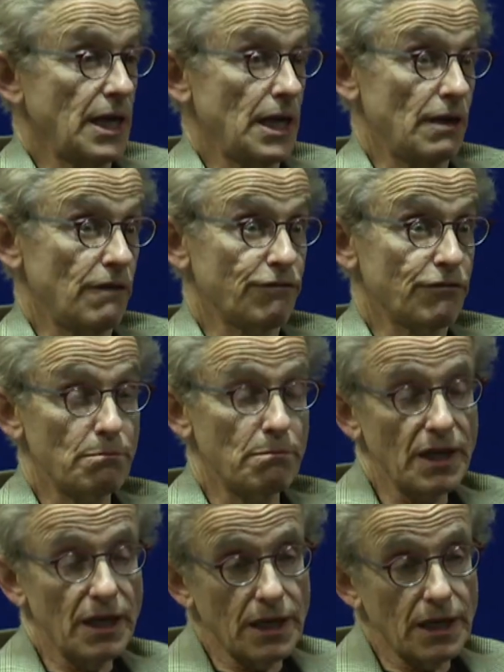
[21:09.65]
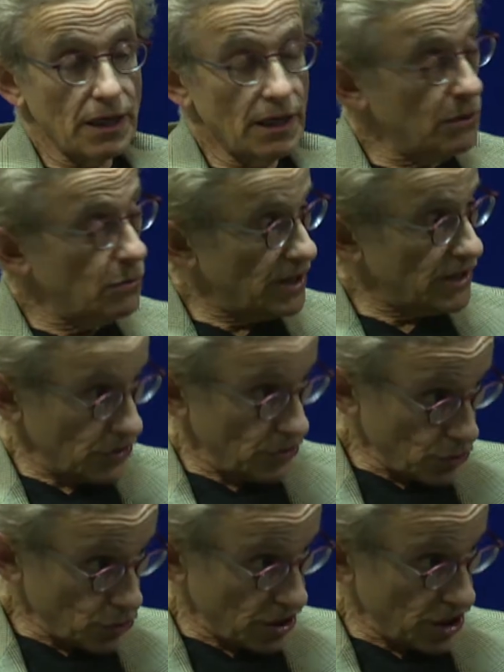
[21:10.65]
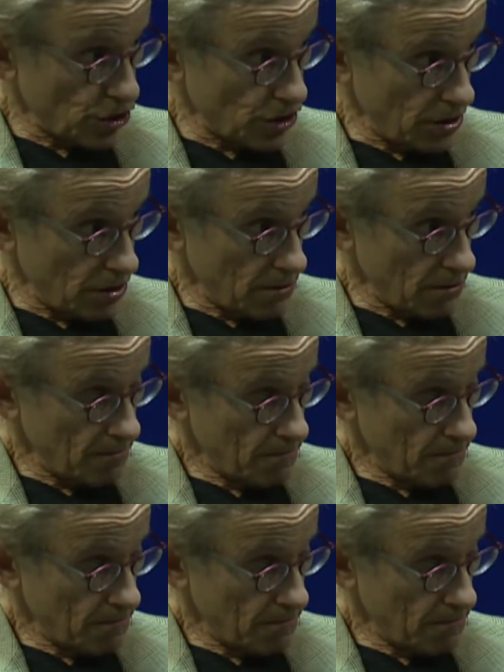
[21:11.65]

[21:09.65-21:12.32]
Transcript: And for me, it was nutrition